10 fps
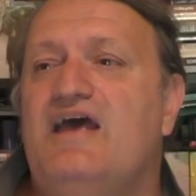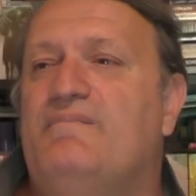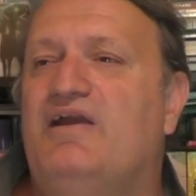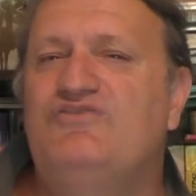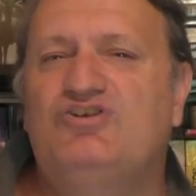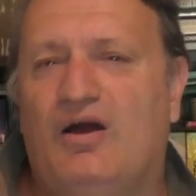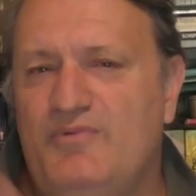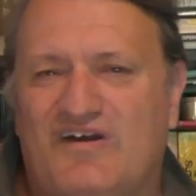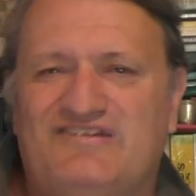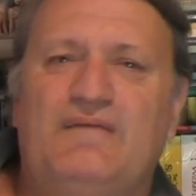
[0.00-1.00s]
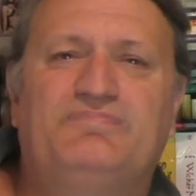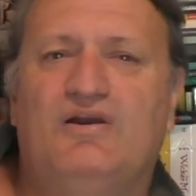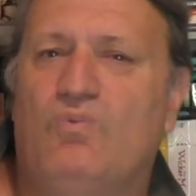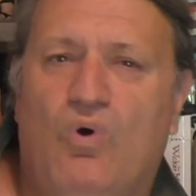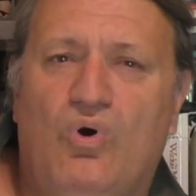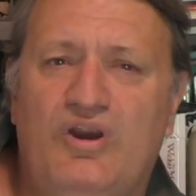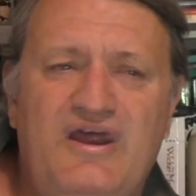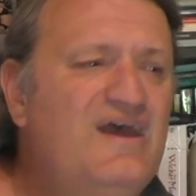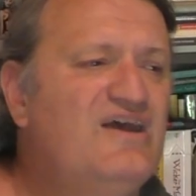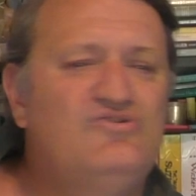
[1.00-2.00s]
But every time you accept an award,
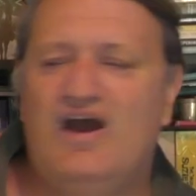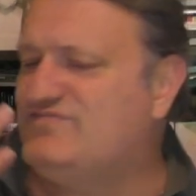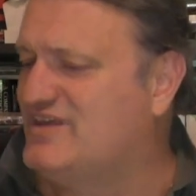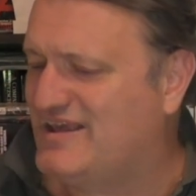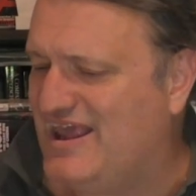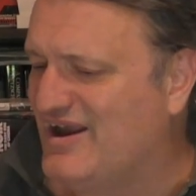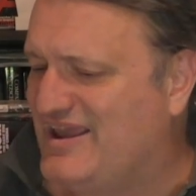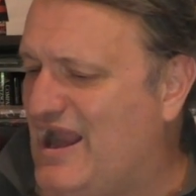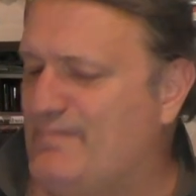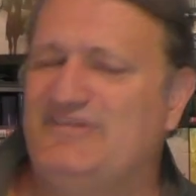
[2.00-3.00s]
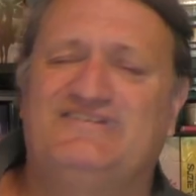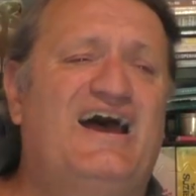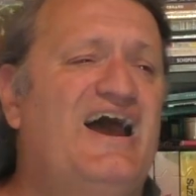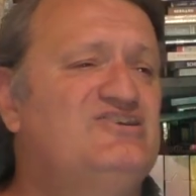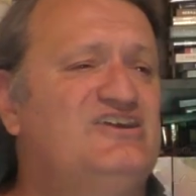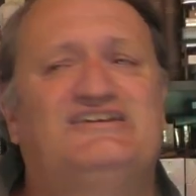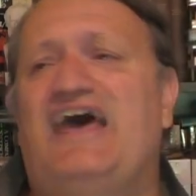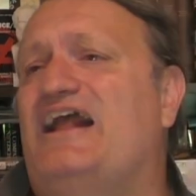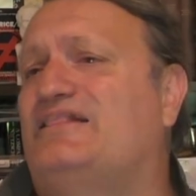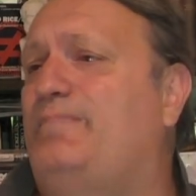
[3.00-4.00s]
you have to, you know, get up on stage and
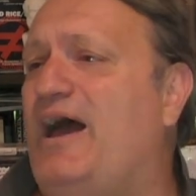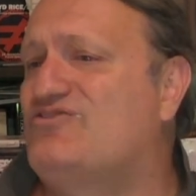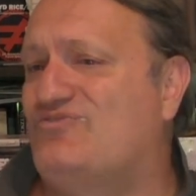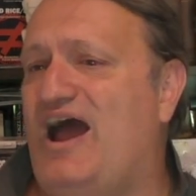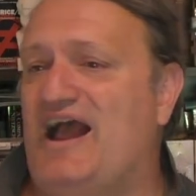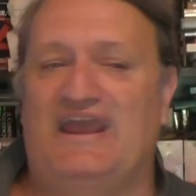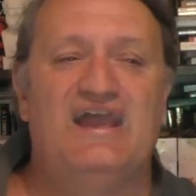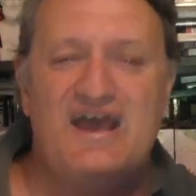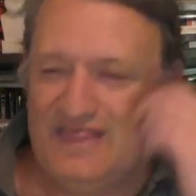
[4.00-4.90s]
attack the patriarchy.